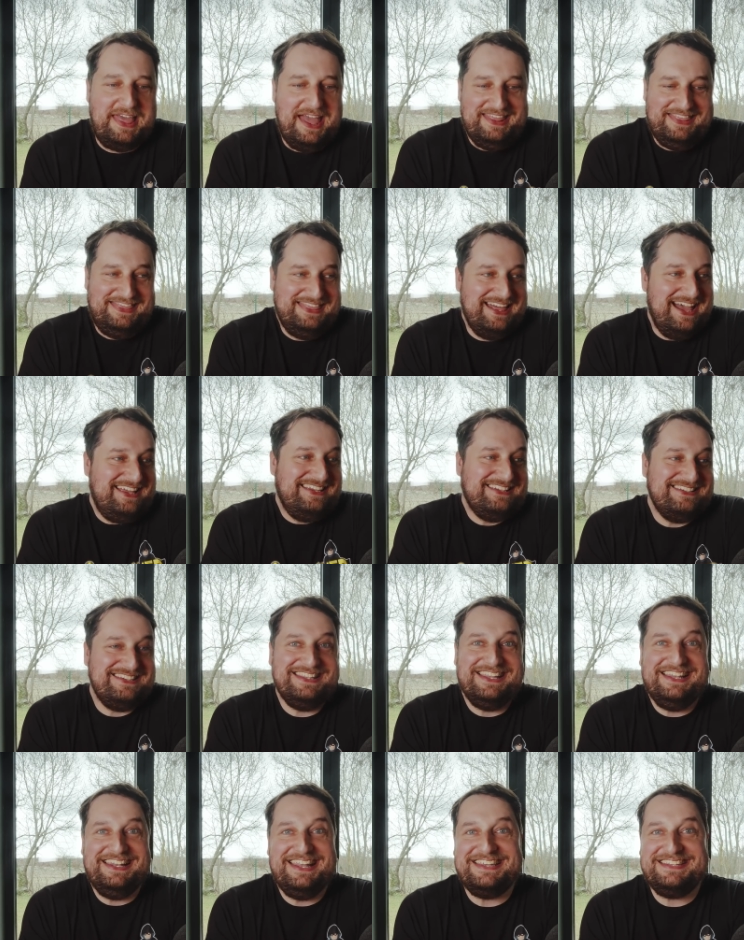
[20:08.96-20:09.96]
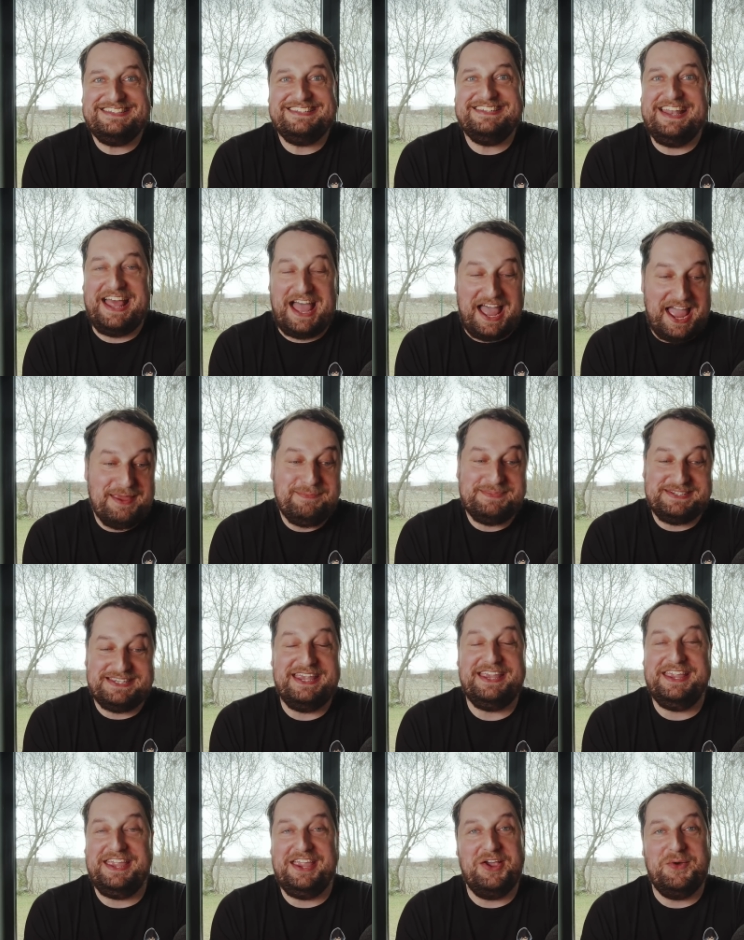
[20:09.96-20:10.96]
That's the lesson I'm
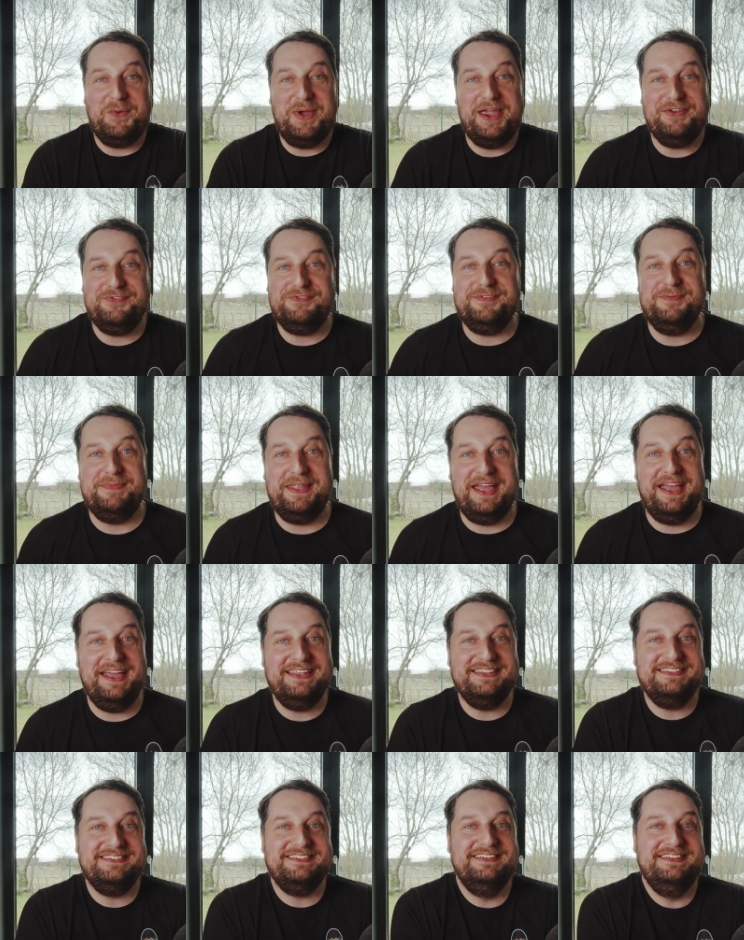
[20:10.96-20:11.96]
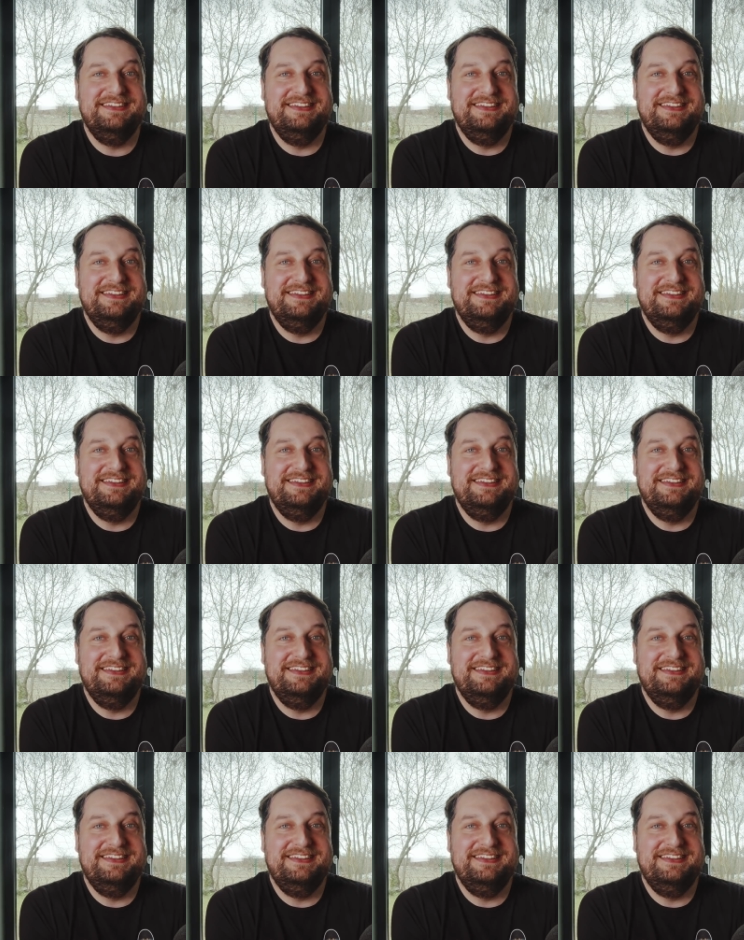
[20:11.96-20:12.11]
taking away from that.